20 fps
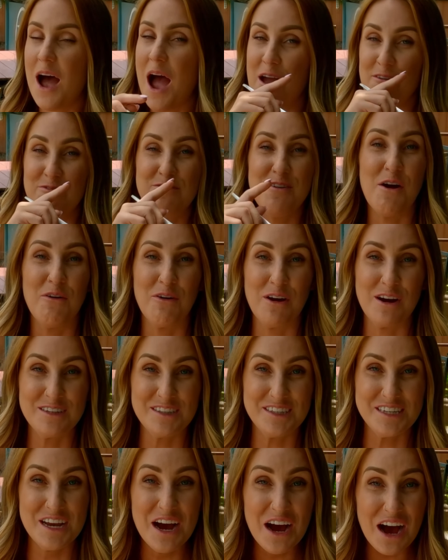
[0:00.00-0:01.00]
I have no
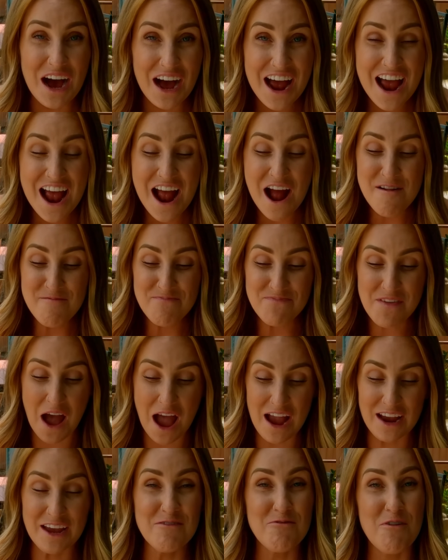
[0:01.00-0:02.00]
words.
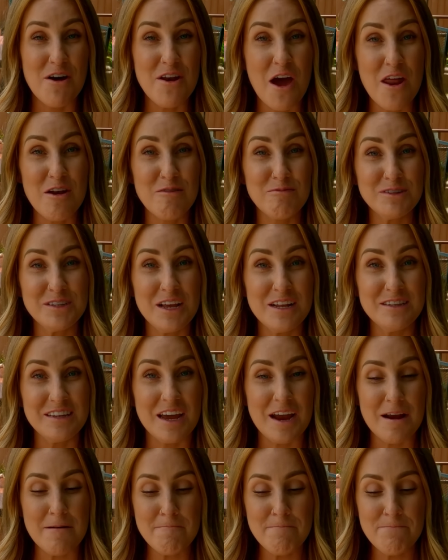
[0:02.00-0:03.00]
I can 100%
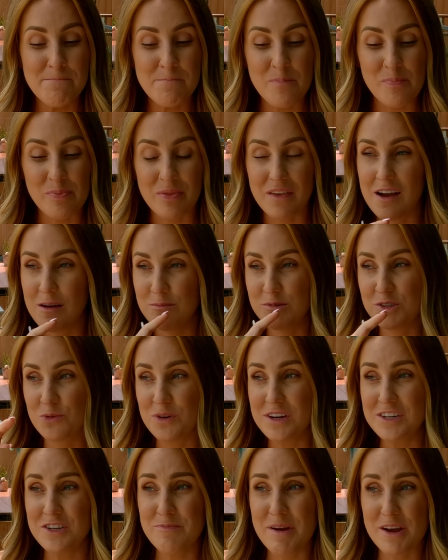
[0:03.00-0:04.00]
say, I'm
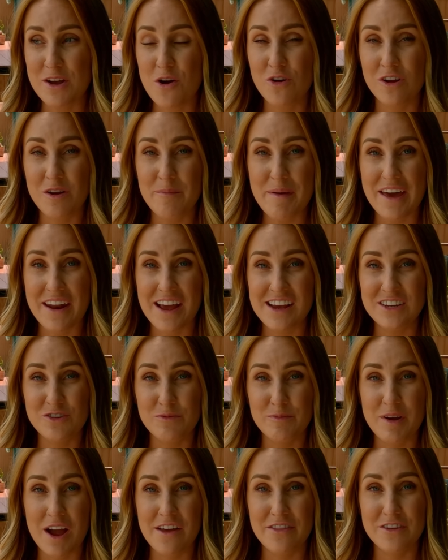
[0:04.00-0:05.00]
sorry to my coconut man ice
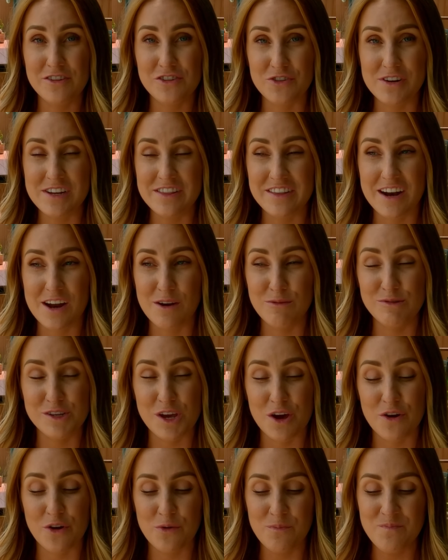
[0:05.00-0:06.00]
cream guy on the street that I always
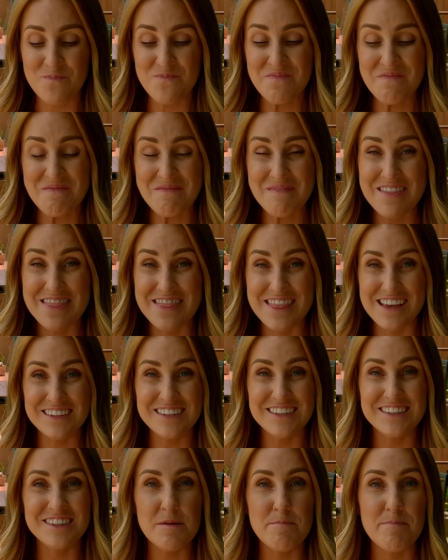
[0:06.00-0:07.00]
go to.
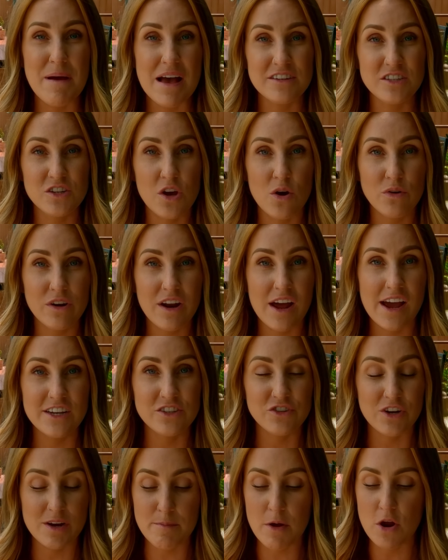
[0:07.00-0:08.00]
This is the best coconut
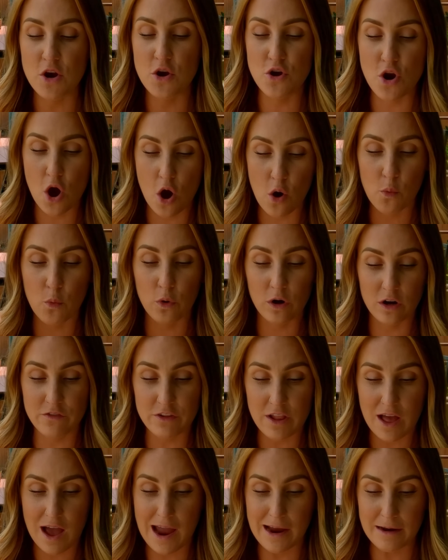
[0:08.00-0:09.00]
ice cream. No word
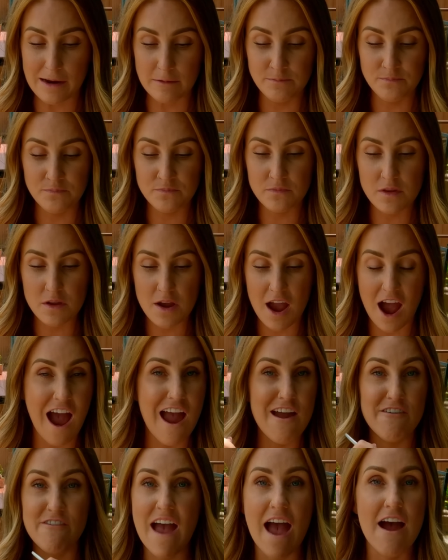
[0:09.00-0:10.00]
of lie
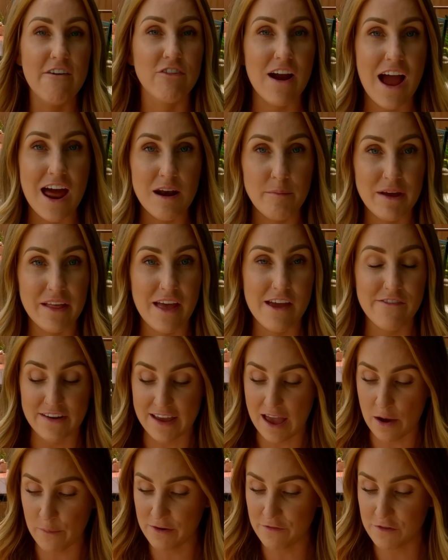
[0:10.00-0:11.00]
I've ever had in my life. I
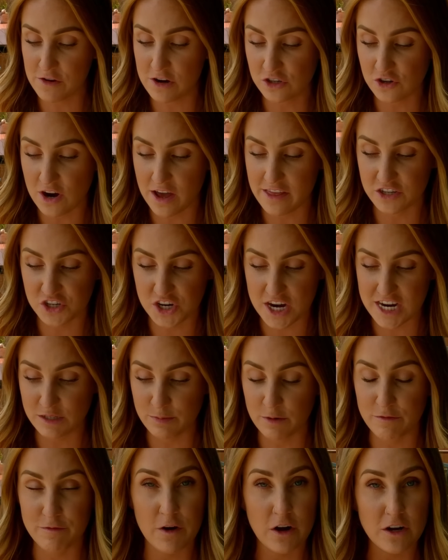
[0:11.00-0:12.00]
can't wait for you to try this, Chase.
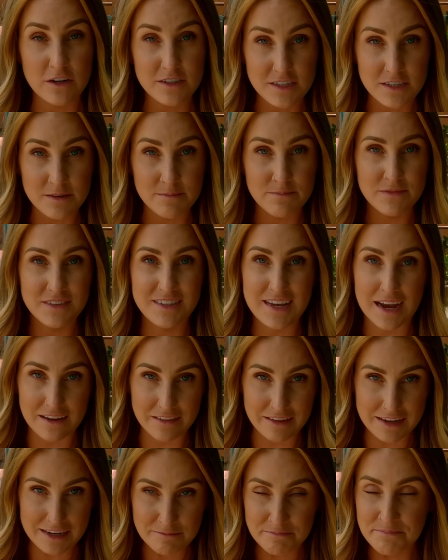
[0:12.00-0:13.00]
But first,
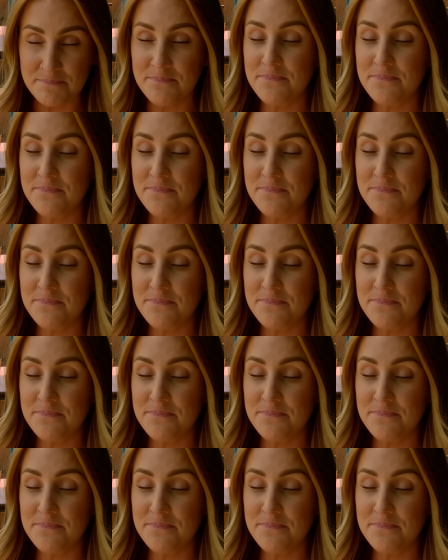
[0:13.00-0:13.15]
secondly,